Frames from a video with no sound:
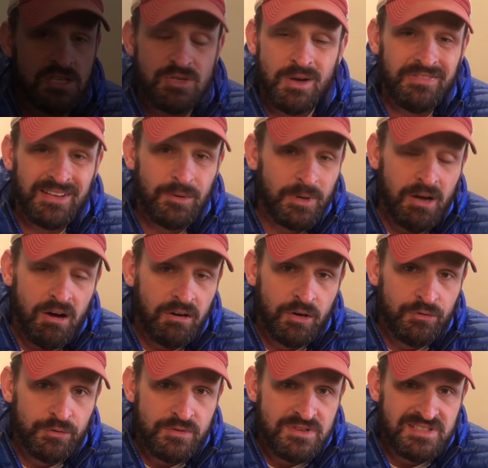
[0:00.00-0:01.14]
So I think we all go
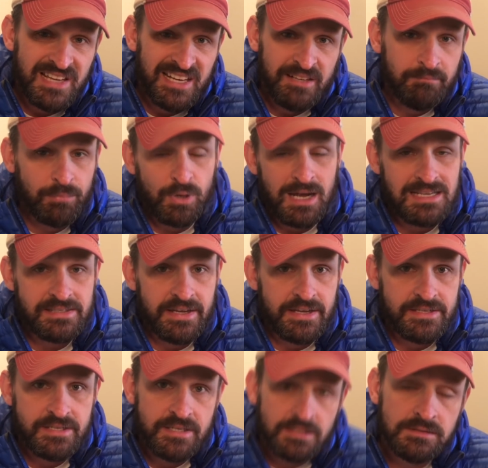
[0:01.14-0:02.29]
through the same
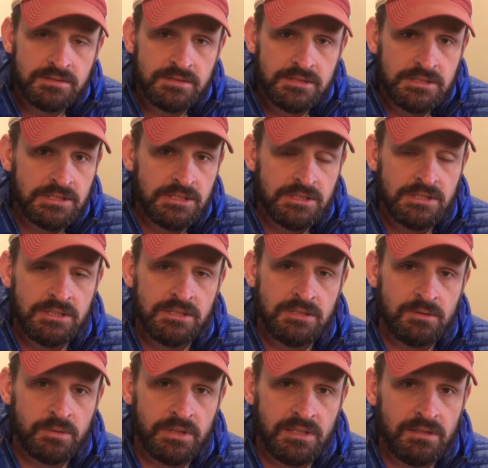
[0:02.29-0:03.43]
process.
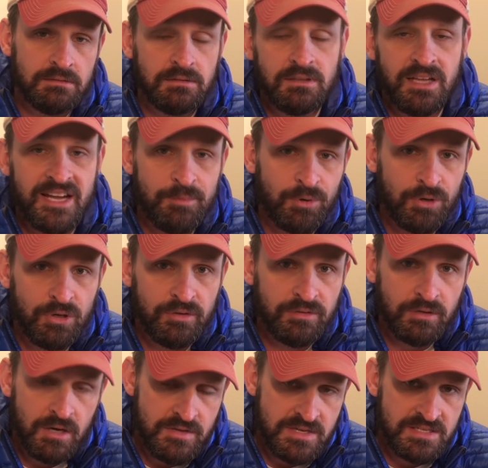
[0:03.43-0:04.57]
We labor over
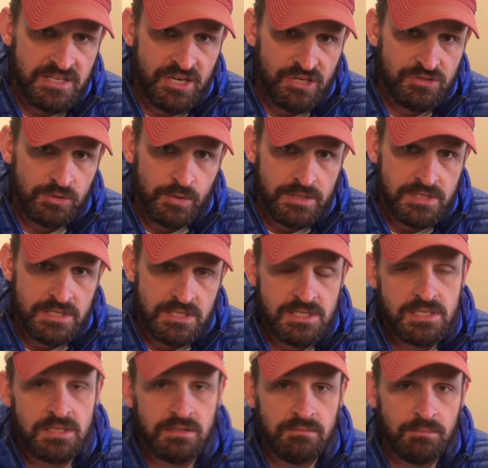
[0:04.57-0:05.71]
all these gear
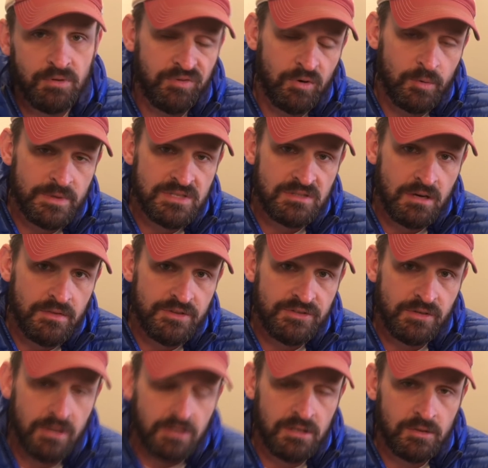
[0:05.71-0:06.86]
choices before we start the
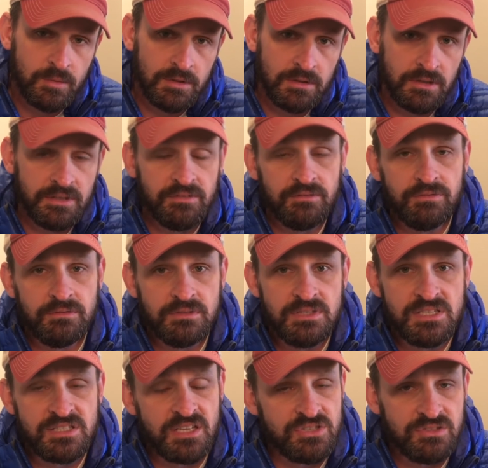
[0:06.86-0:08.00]
trail. We're in
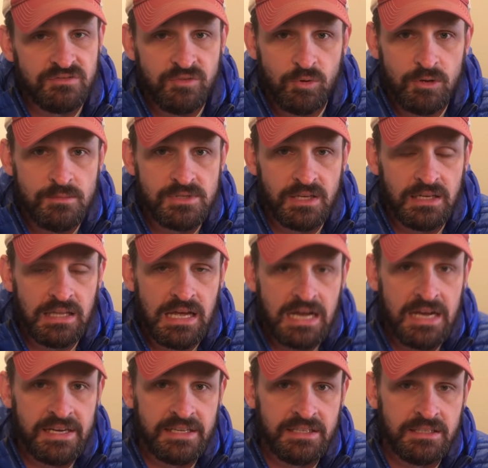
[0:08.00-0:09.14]
discussion forums
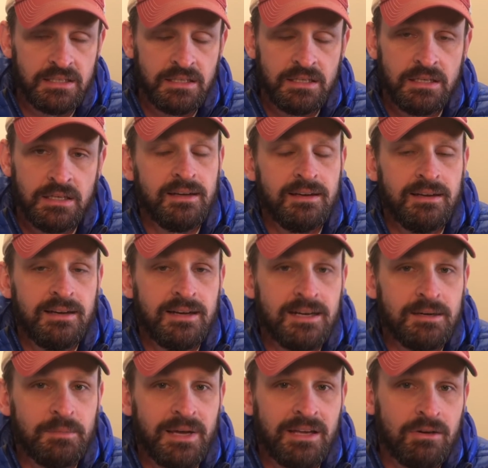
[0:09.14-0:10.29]
online,
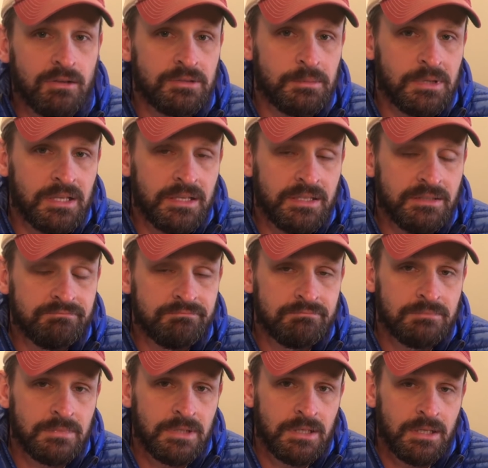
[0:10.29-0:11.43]
and ultimately
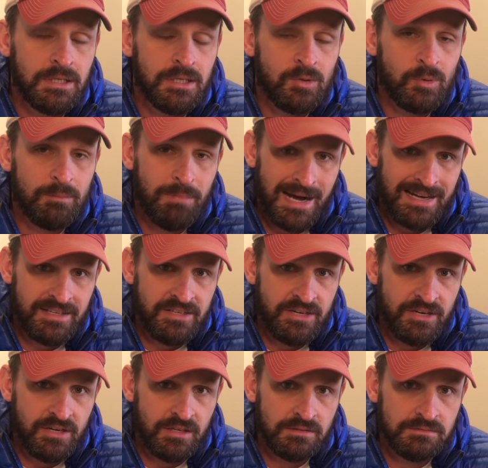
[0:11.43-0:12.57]
we buy
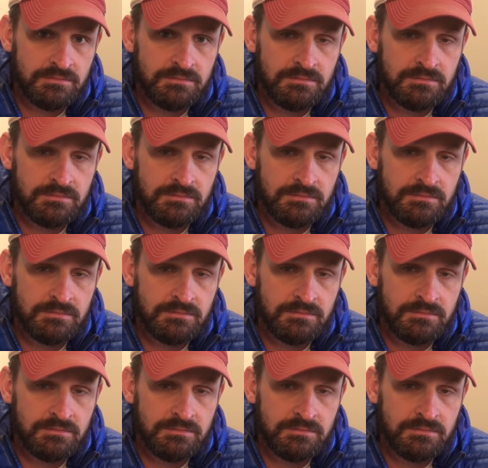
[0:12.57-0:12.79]
gear